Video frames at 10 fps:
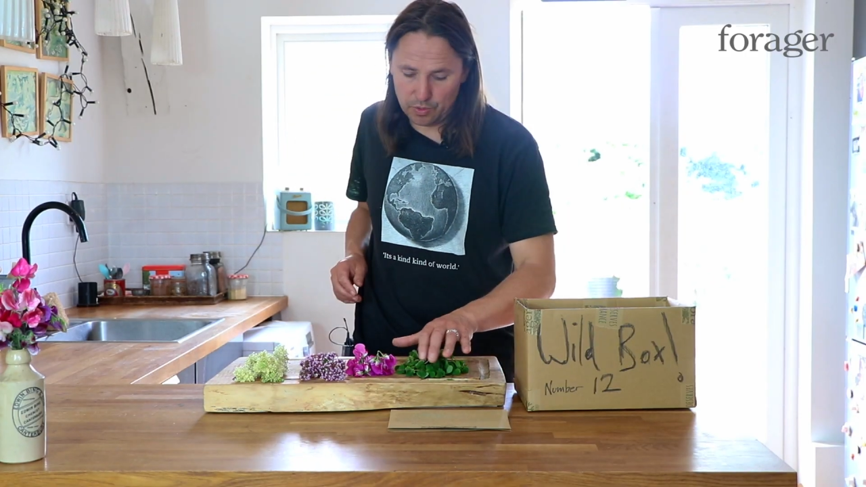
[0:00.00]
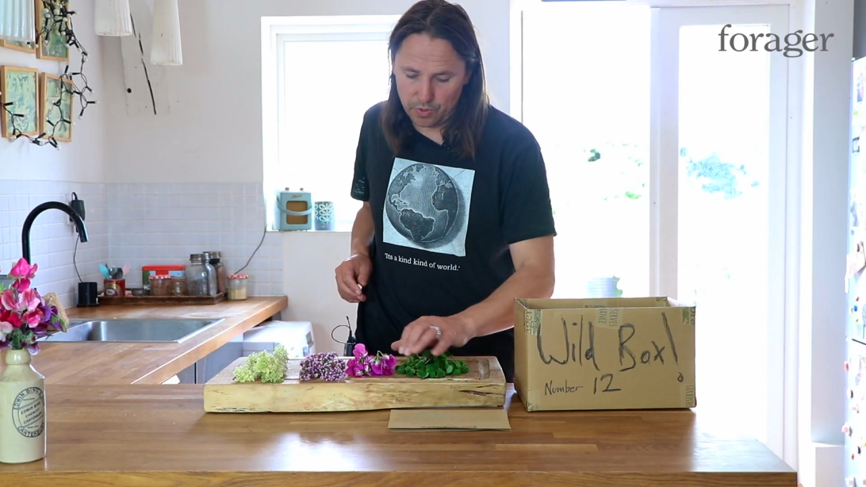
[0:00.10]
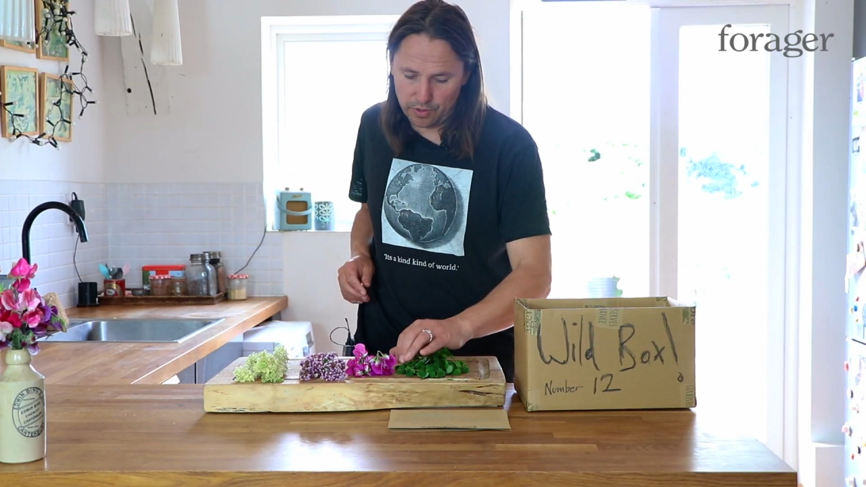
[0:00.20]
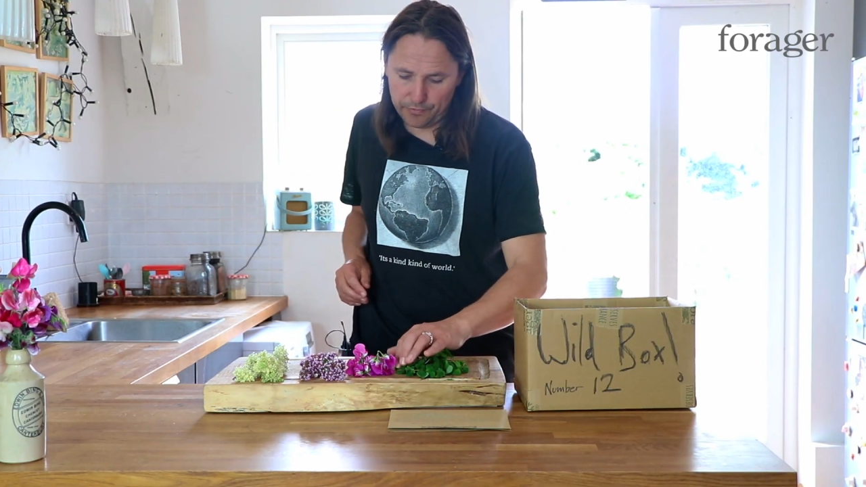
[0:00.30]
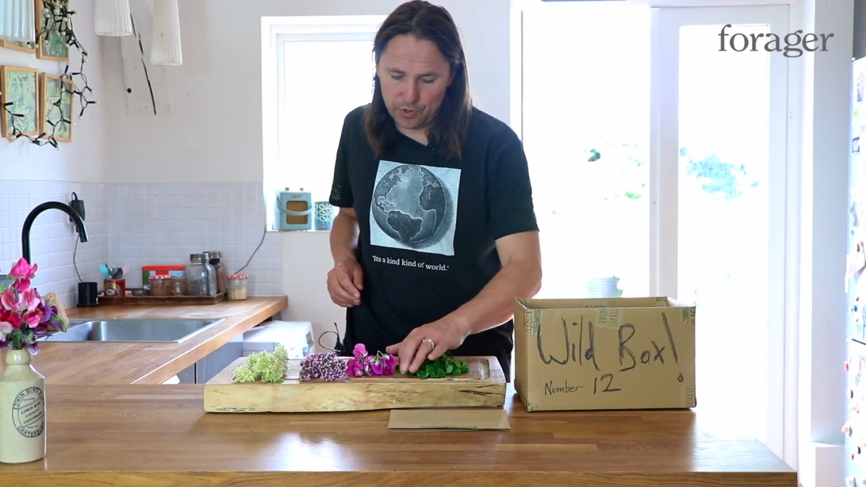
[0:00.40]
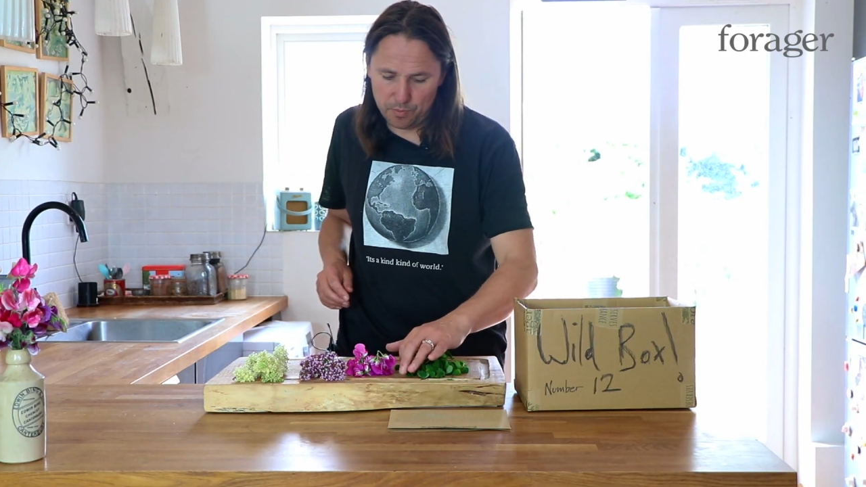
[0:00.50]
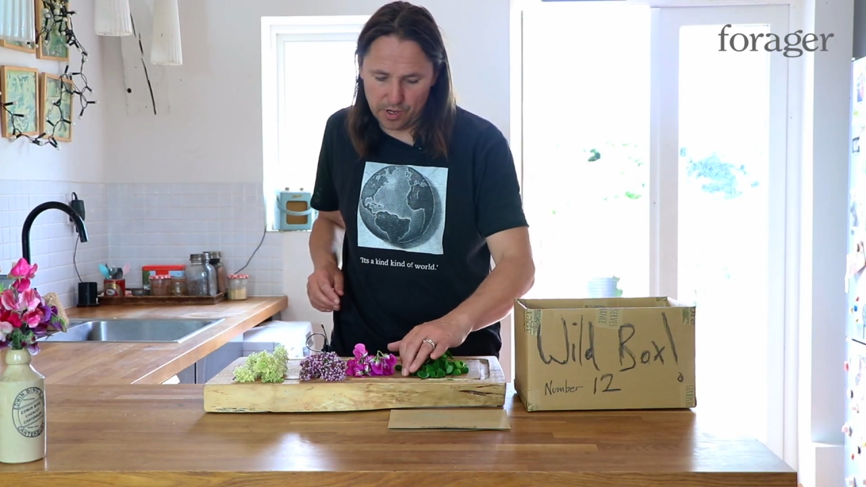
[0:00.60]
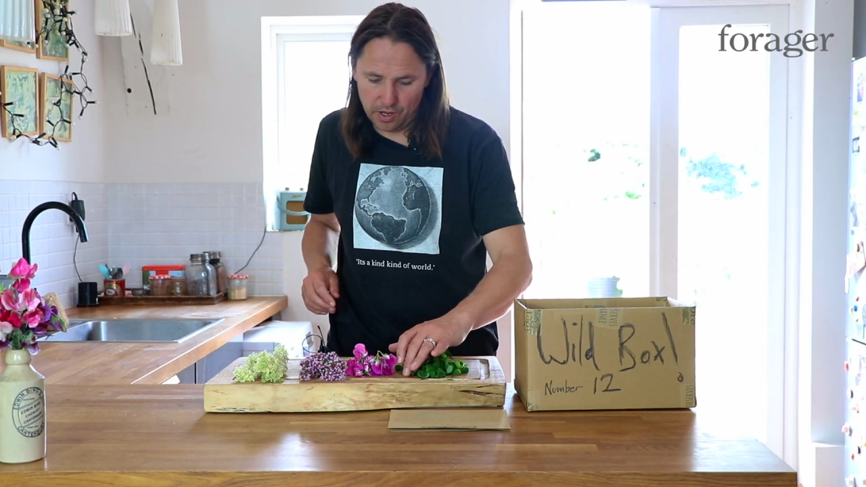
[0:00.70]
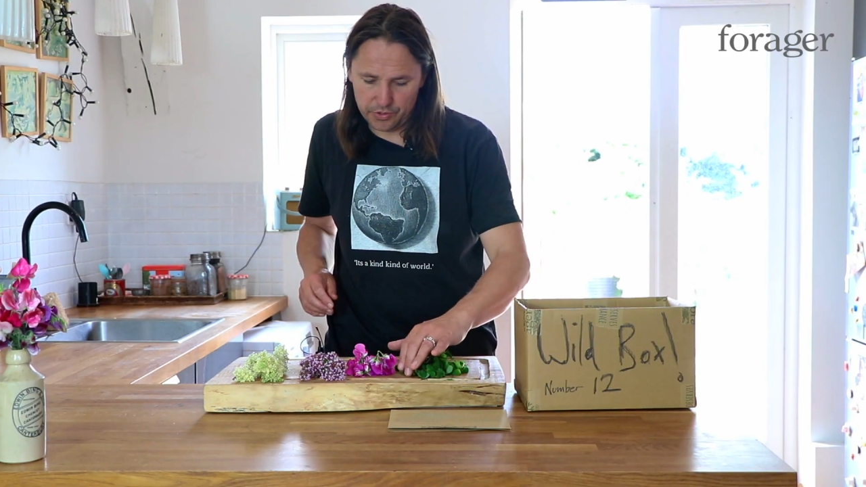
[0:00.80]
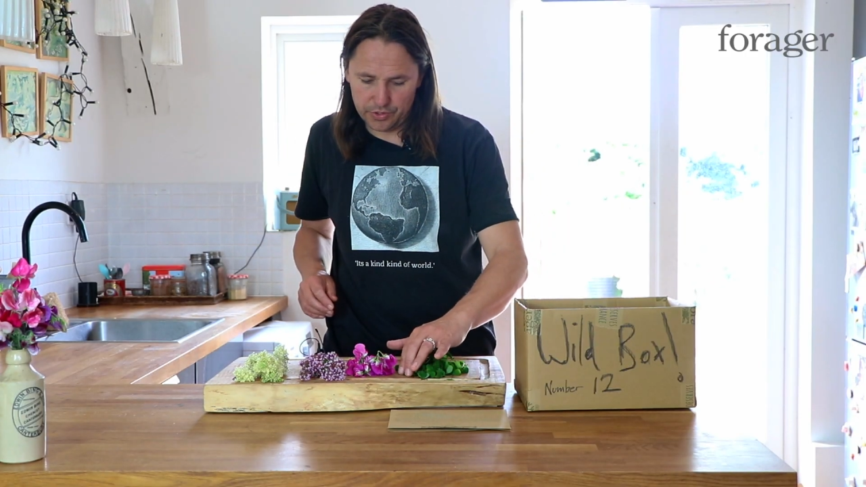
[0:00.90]
They're one of the few
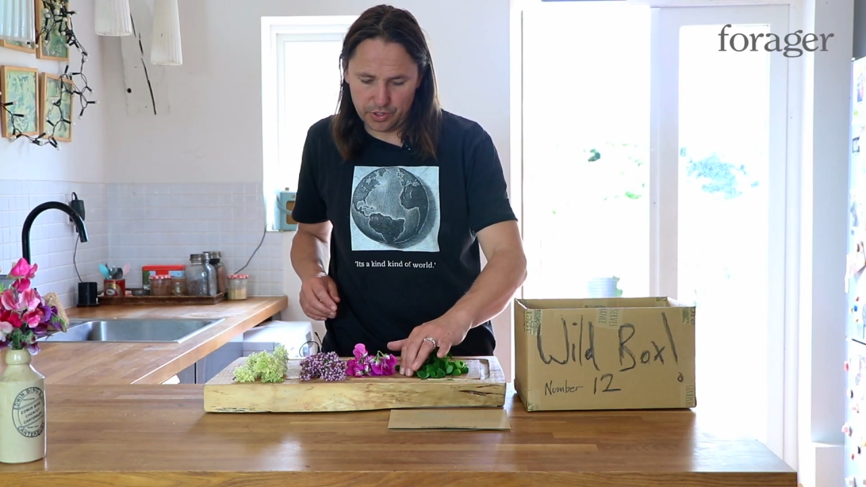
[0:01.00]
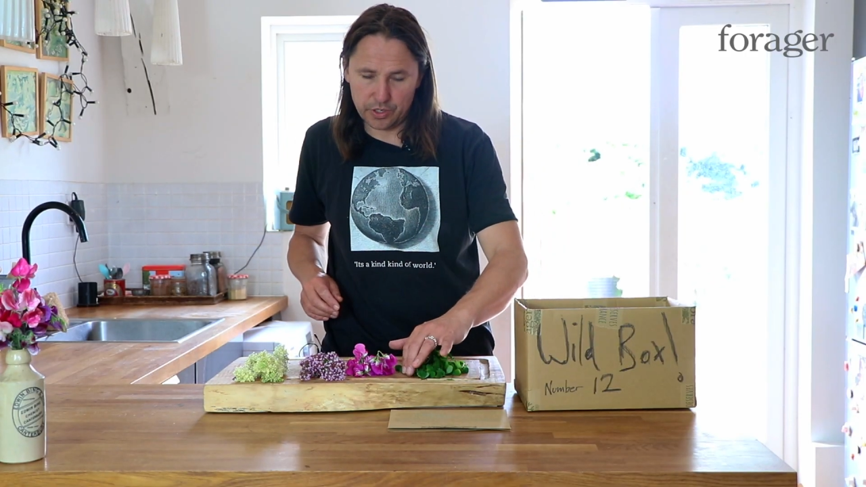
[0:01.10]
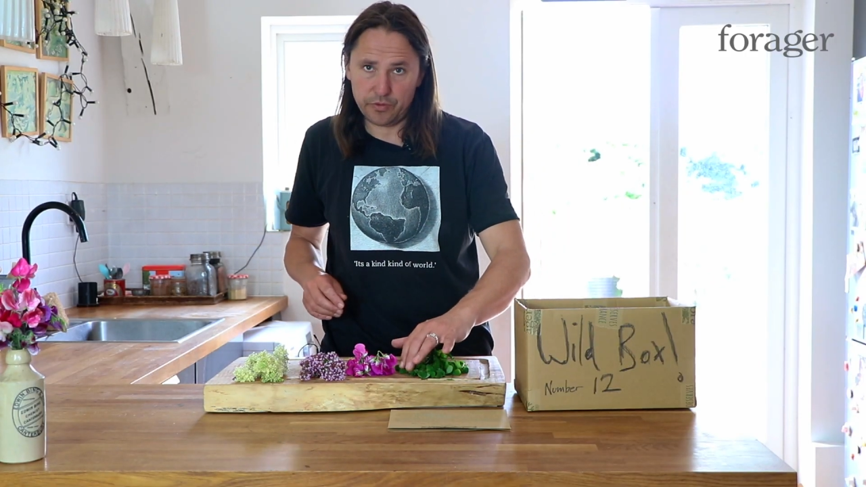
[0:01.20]
plants that